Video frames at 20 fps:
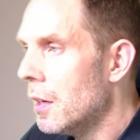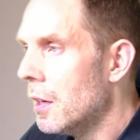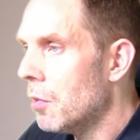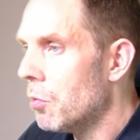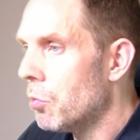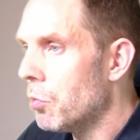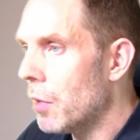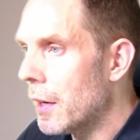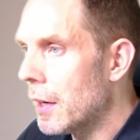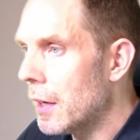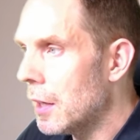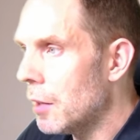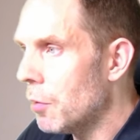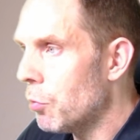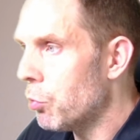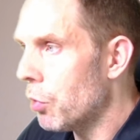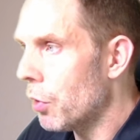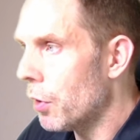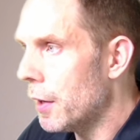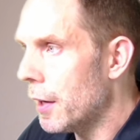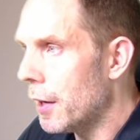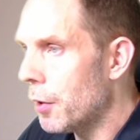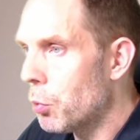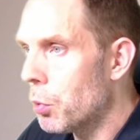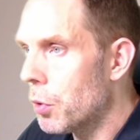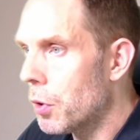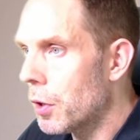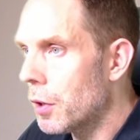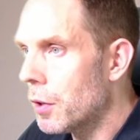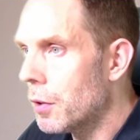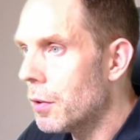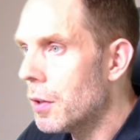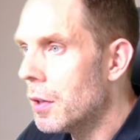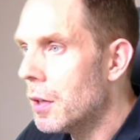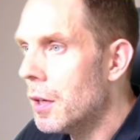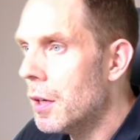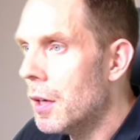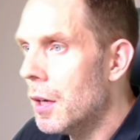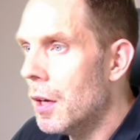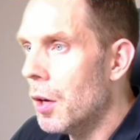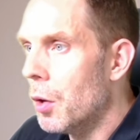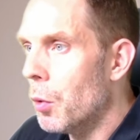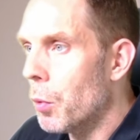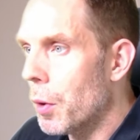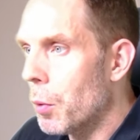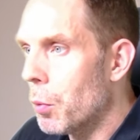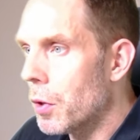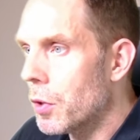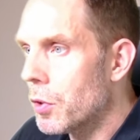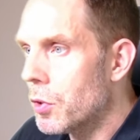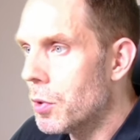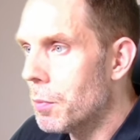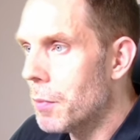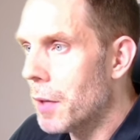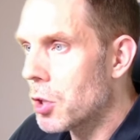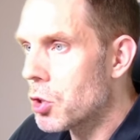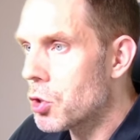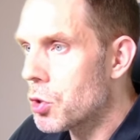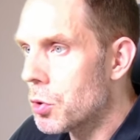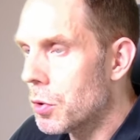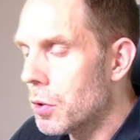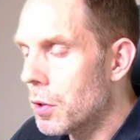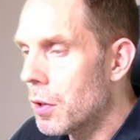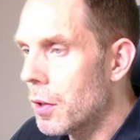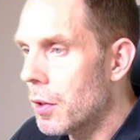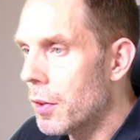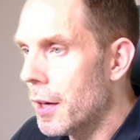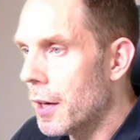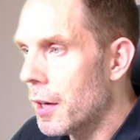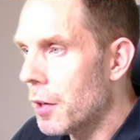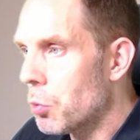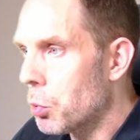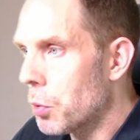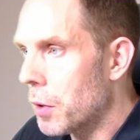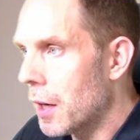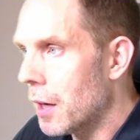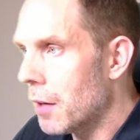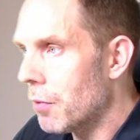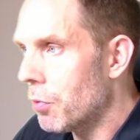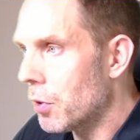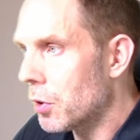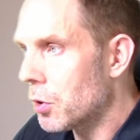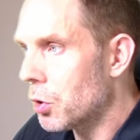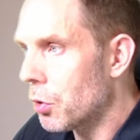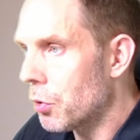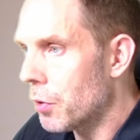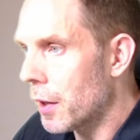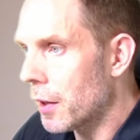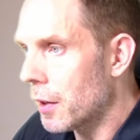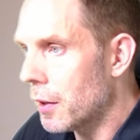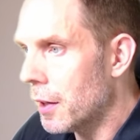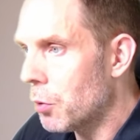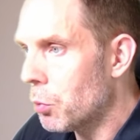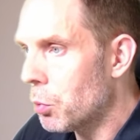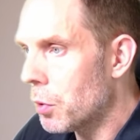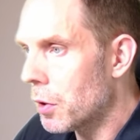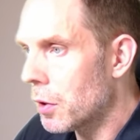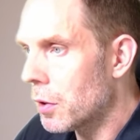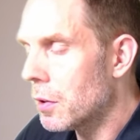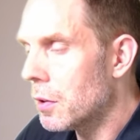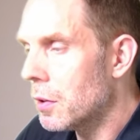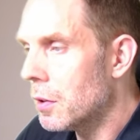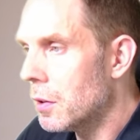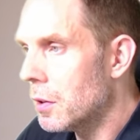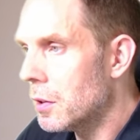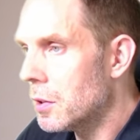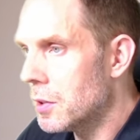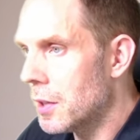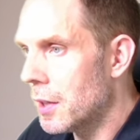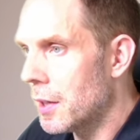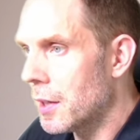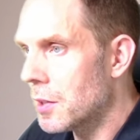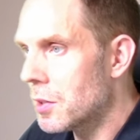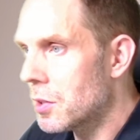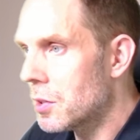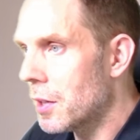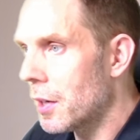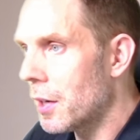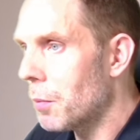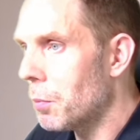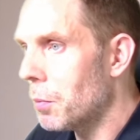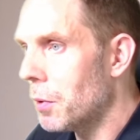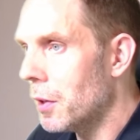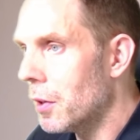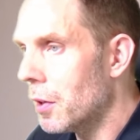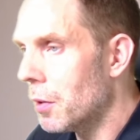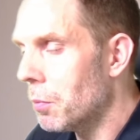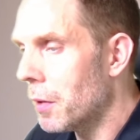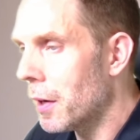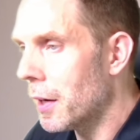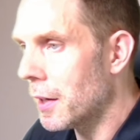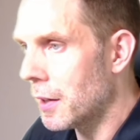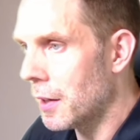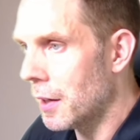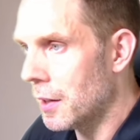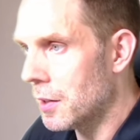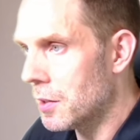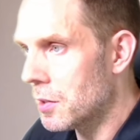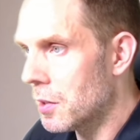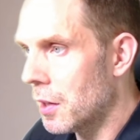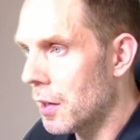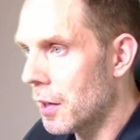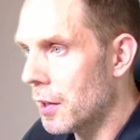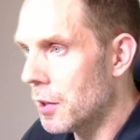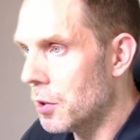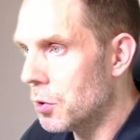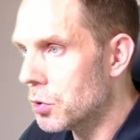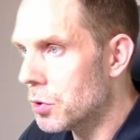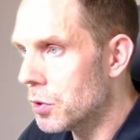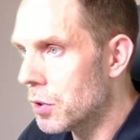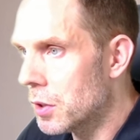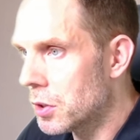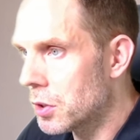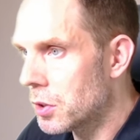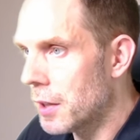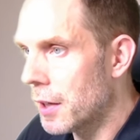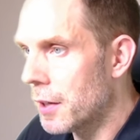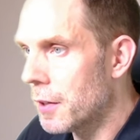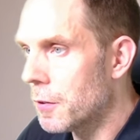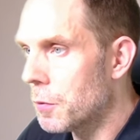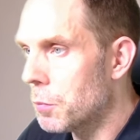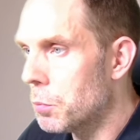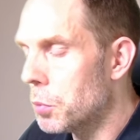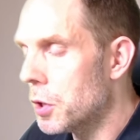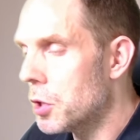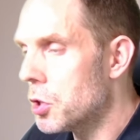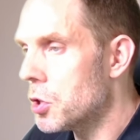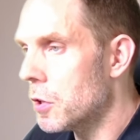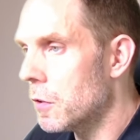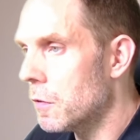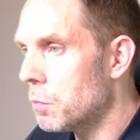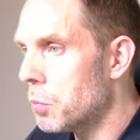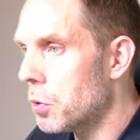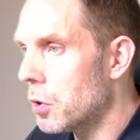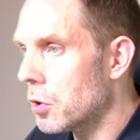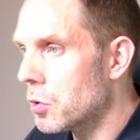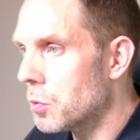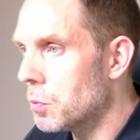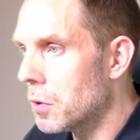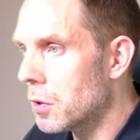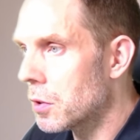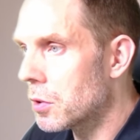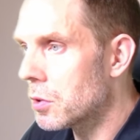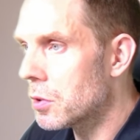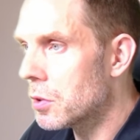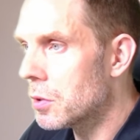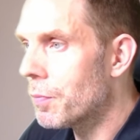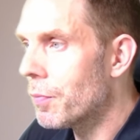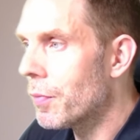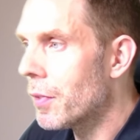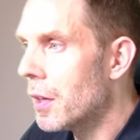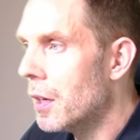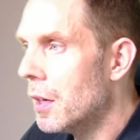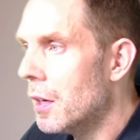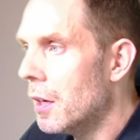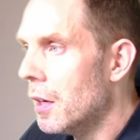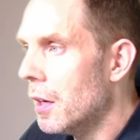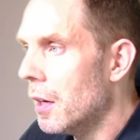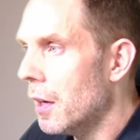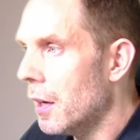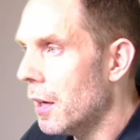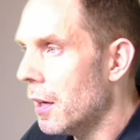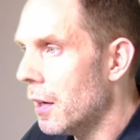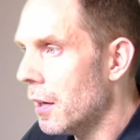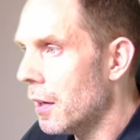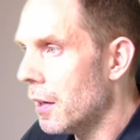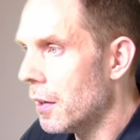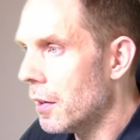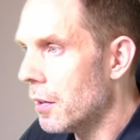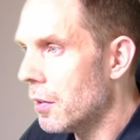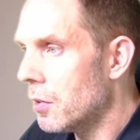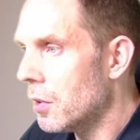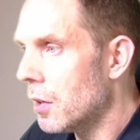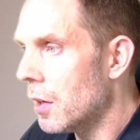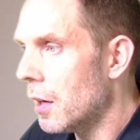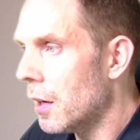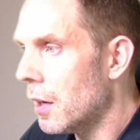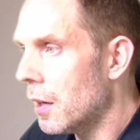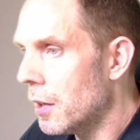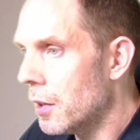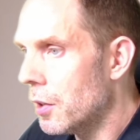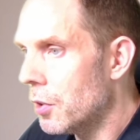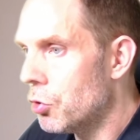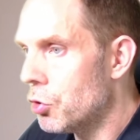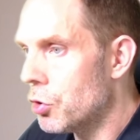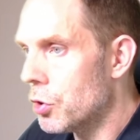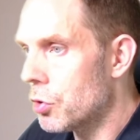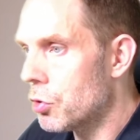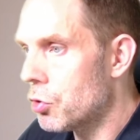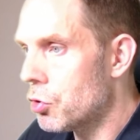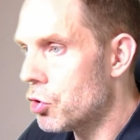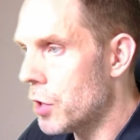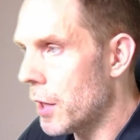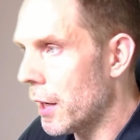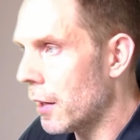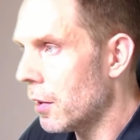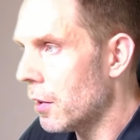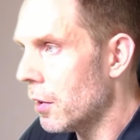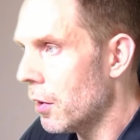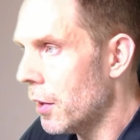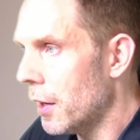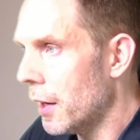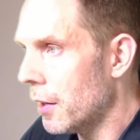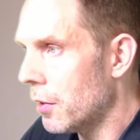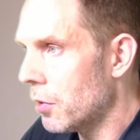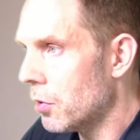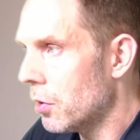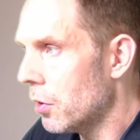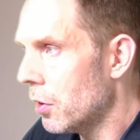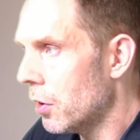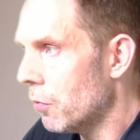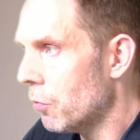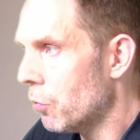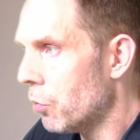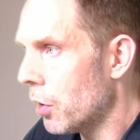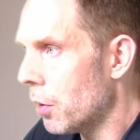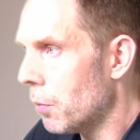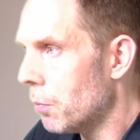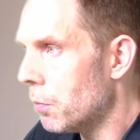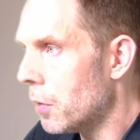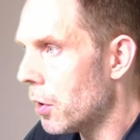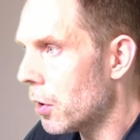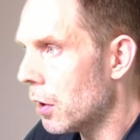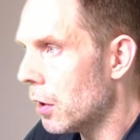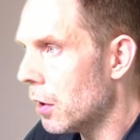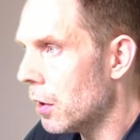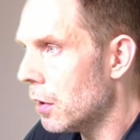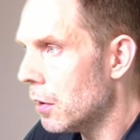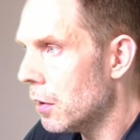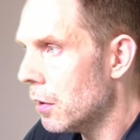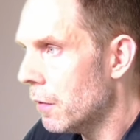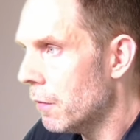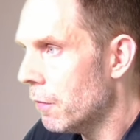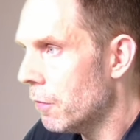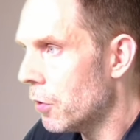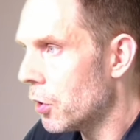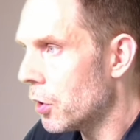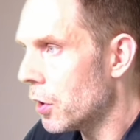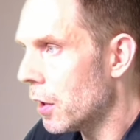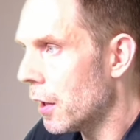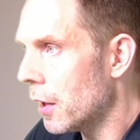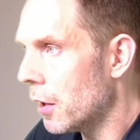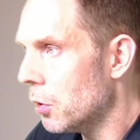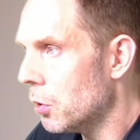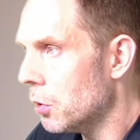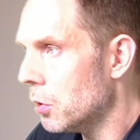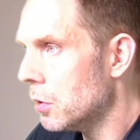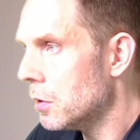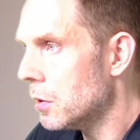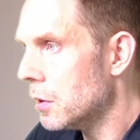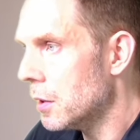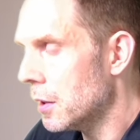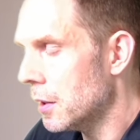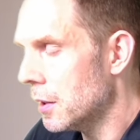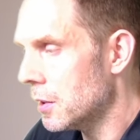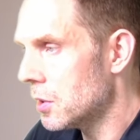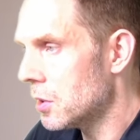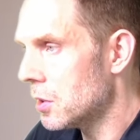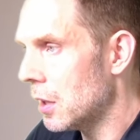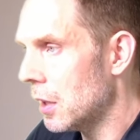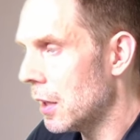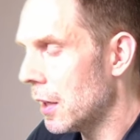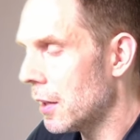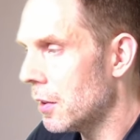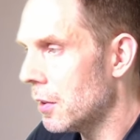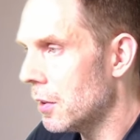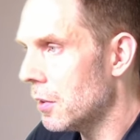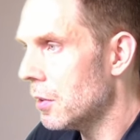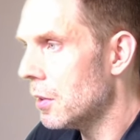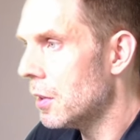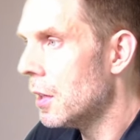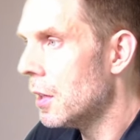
Finally, for network, we want to make sure that we have the correct network settings set up here. In my case, I use the standard bridge of Proxmox, and I just check that for the model VirtIO is selected